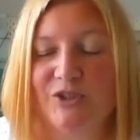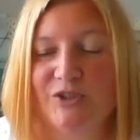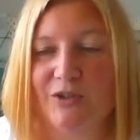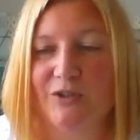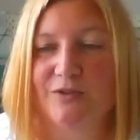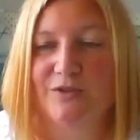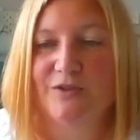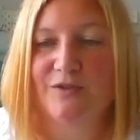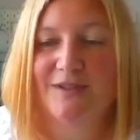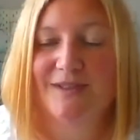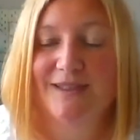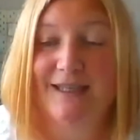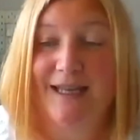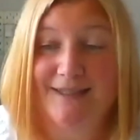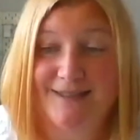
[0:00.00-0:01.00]

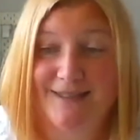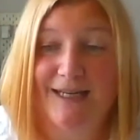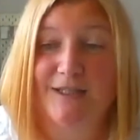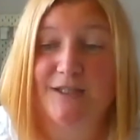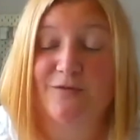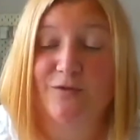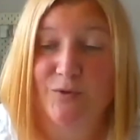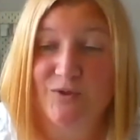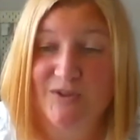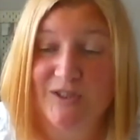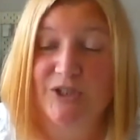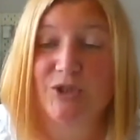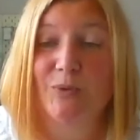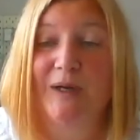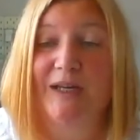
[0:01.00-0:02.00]
stands for
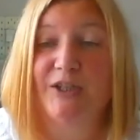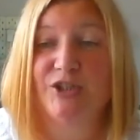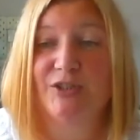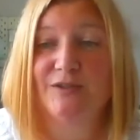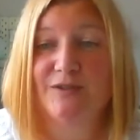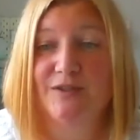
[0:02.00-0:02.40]
situation,